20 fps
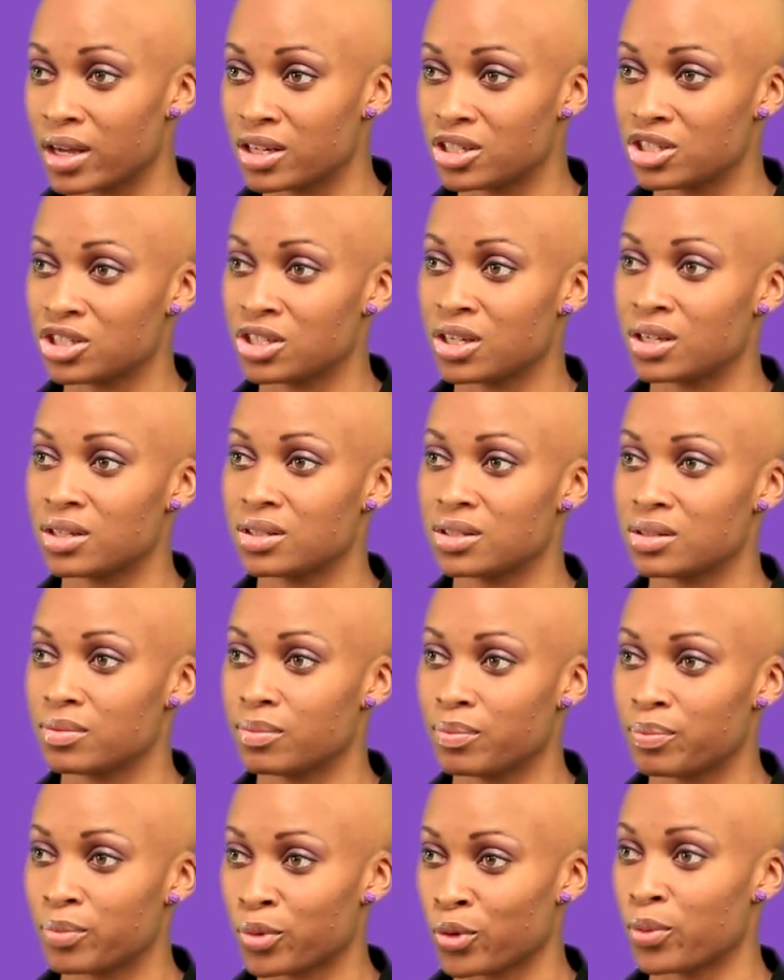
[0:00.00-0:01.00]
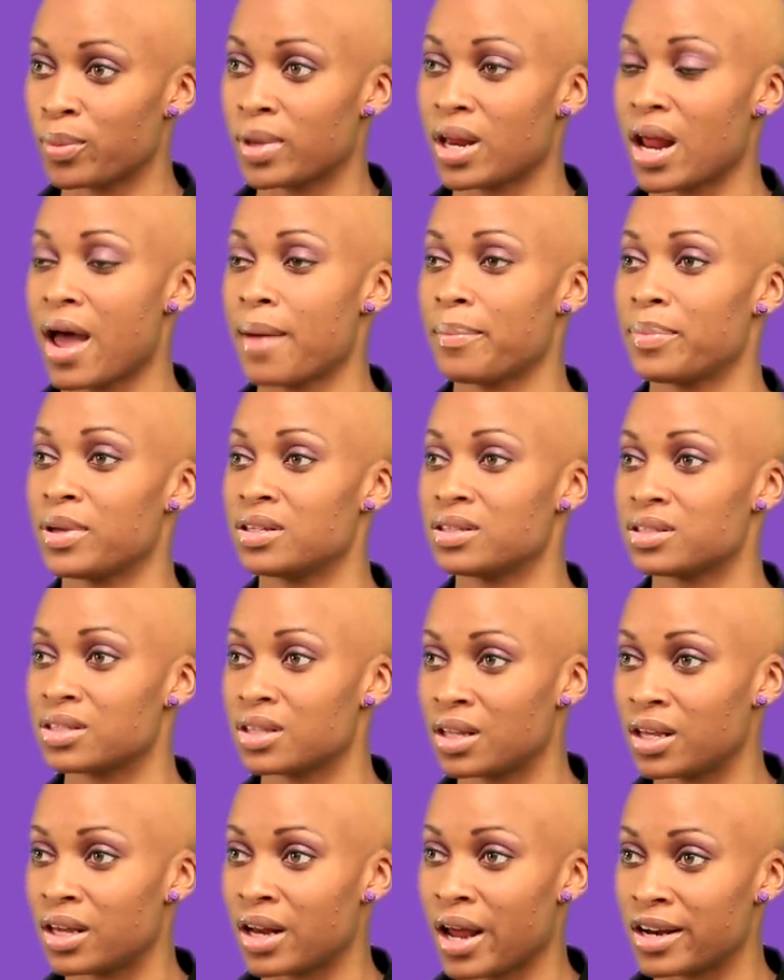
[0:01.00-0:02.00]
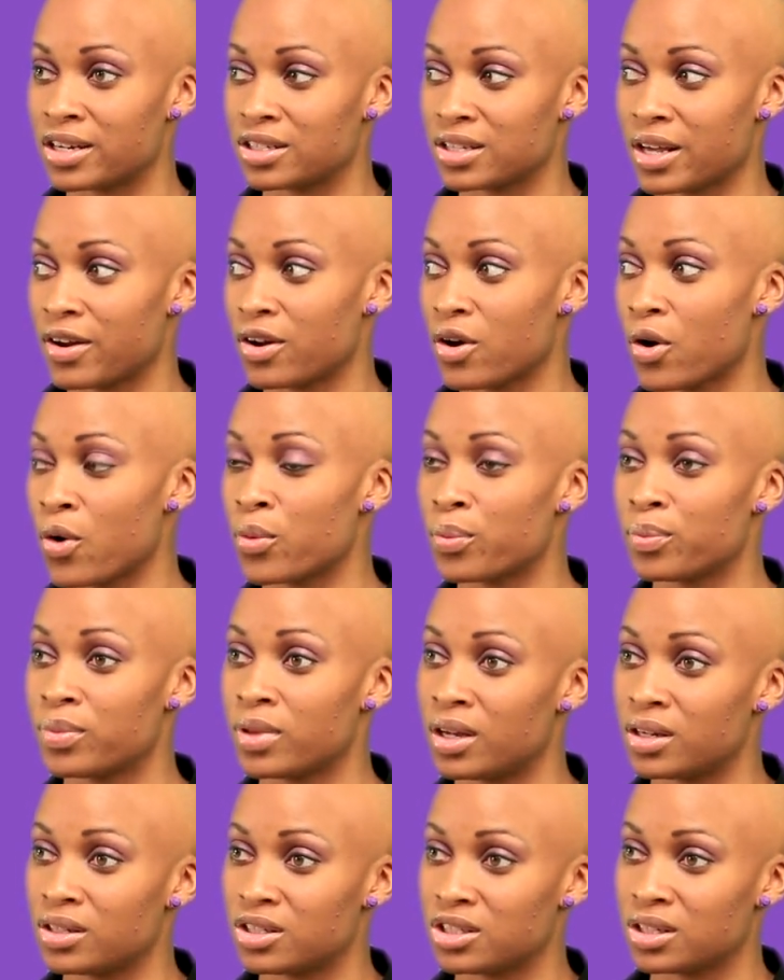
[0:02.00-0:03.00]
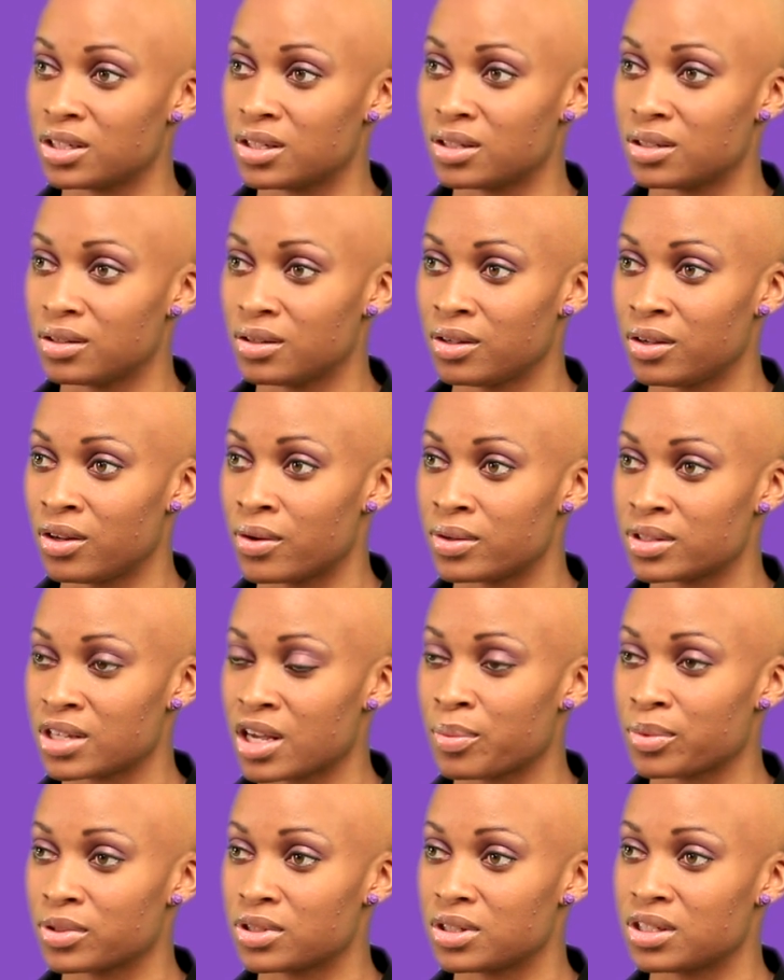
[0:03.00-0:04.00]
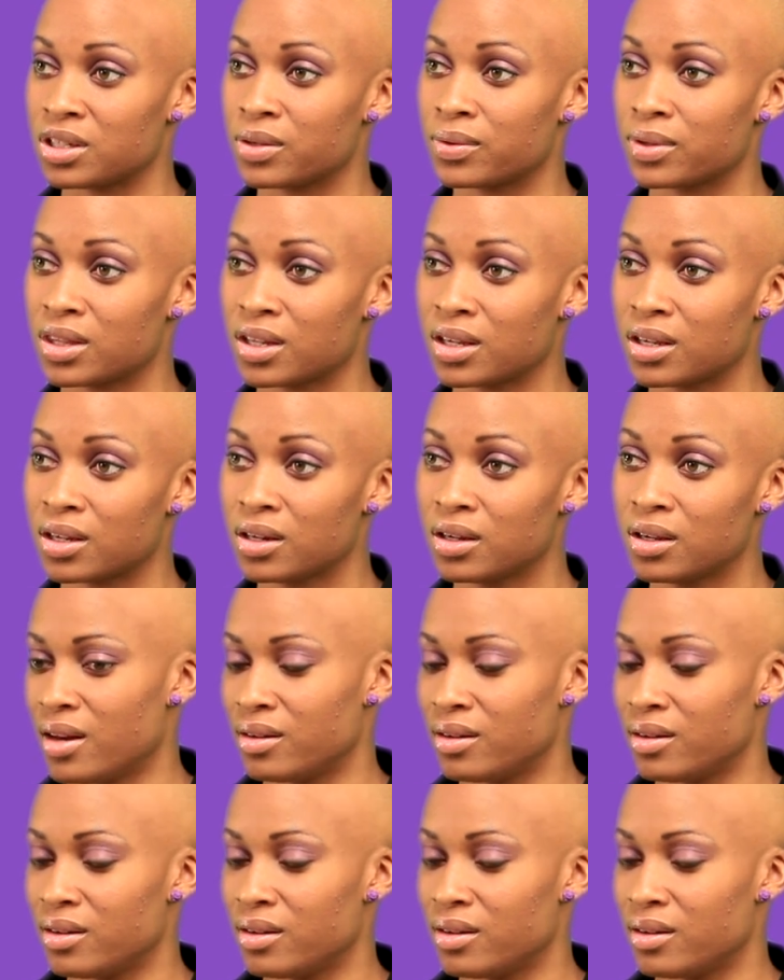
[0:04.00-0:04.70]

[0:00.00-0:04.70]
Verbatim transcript: It's just boom, it happens. And then I just had hope that she, you know, was able to deal with it.